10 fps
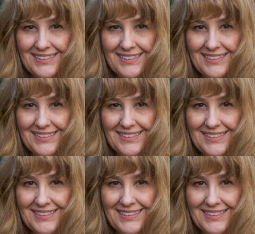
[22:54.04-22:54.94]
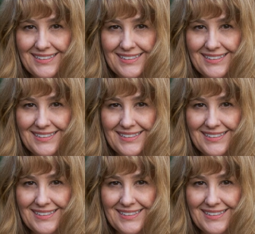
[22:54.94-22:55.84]

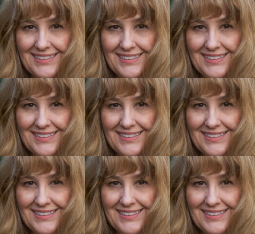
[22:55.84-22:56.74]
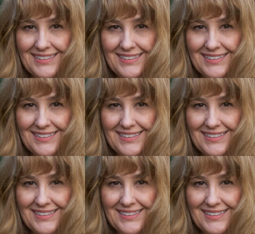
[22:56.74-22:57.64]

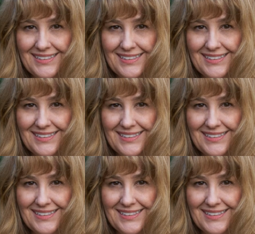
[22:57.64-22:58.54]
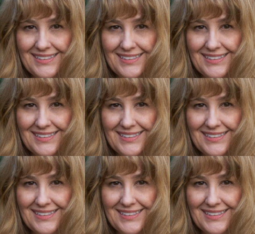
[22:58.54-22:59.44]

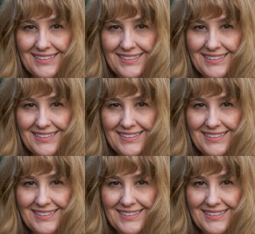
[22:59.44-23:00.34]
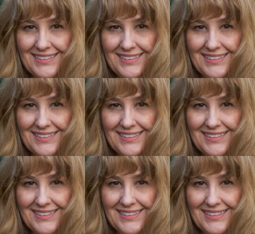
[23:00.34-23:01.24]

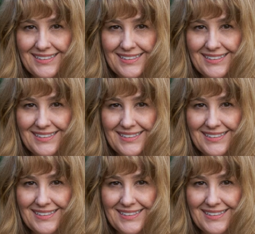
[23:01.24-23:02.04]
The face doesn't move, so there is nothing to read.